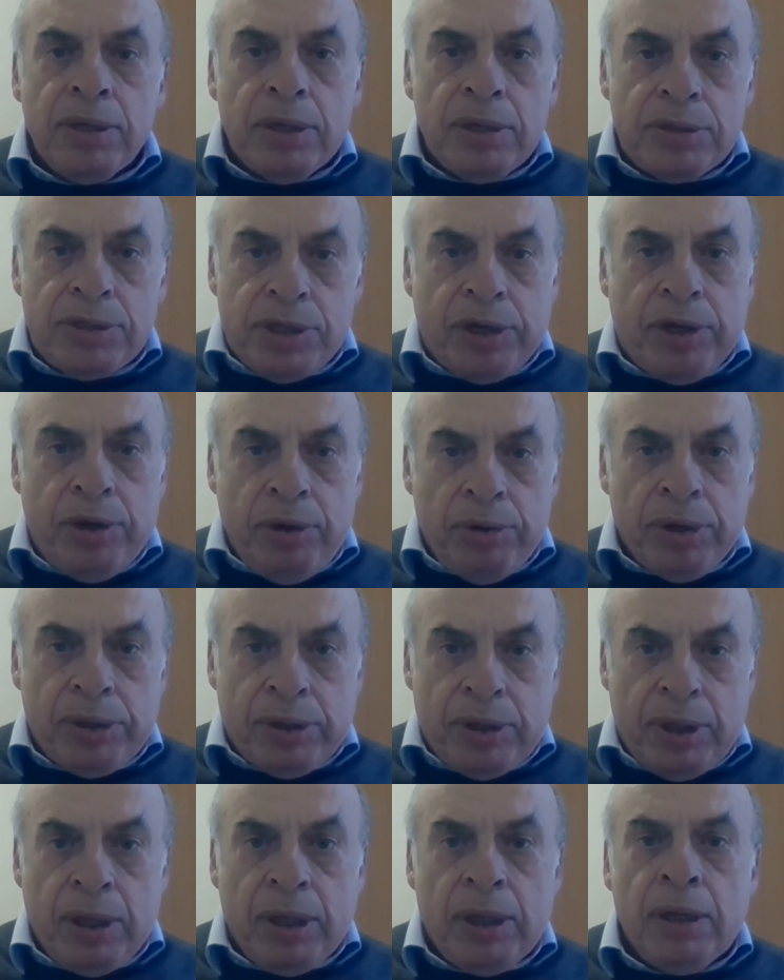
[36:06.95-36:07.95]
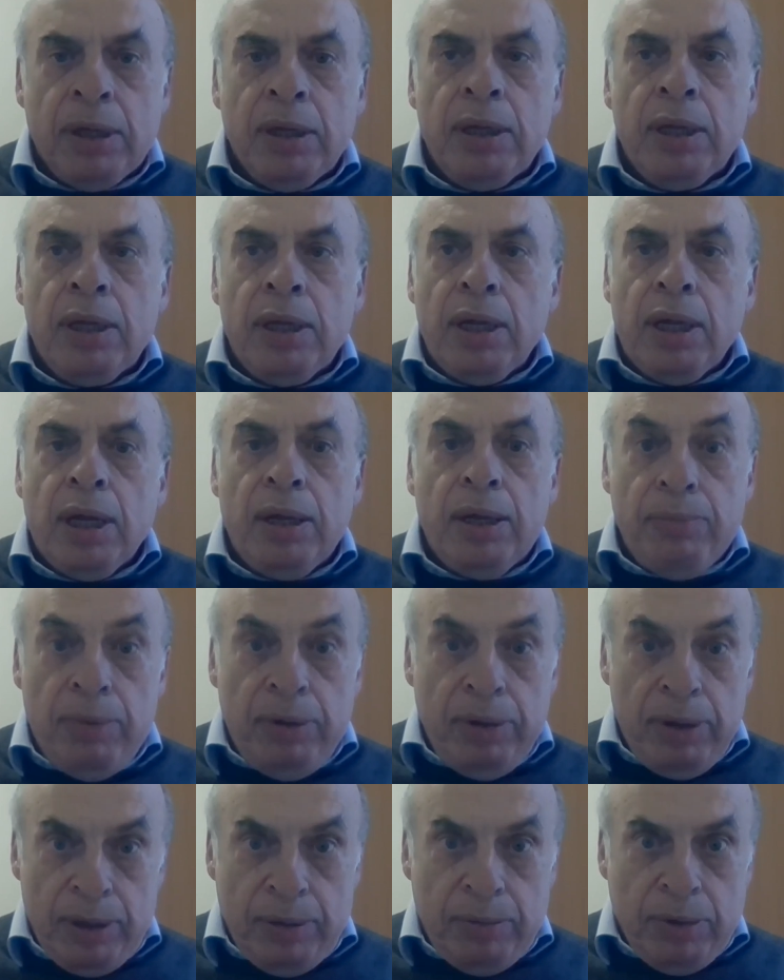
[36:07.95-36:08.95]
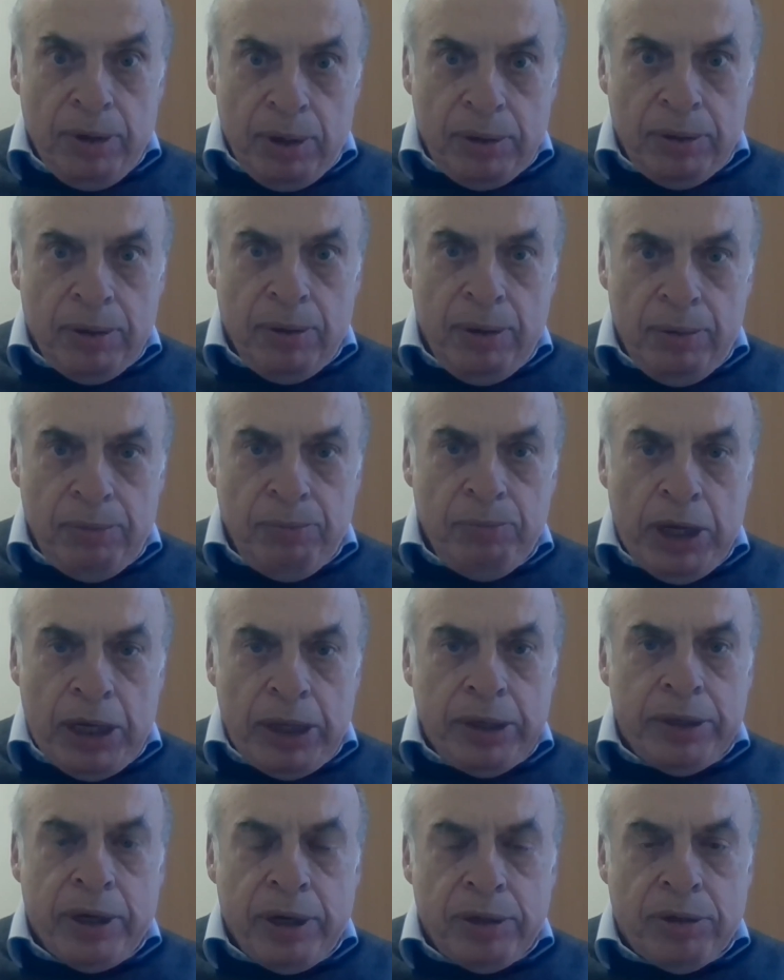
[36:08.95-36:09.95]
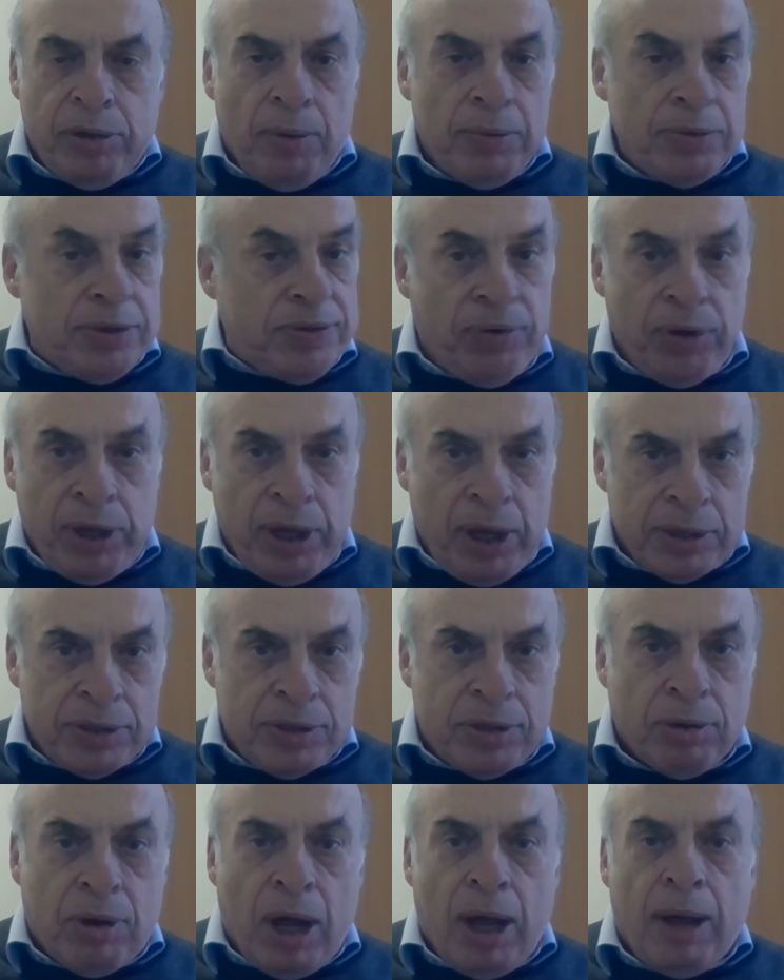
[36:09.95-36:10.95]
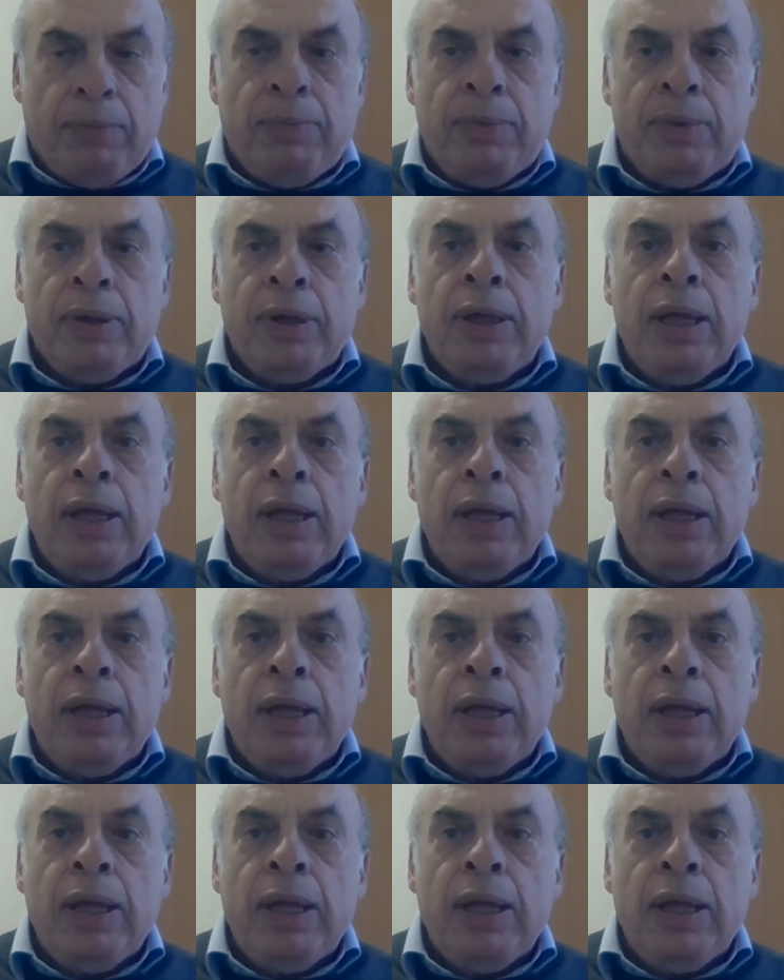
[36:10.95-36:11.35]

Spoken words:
security in military terms for years to come.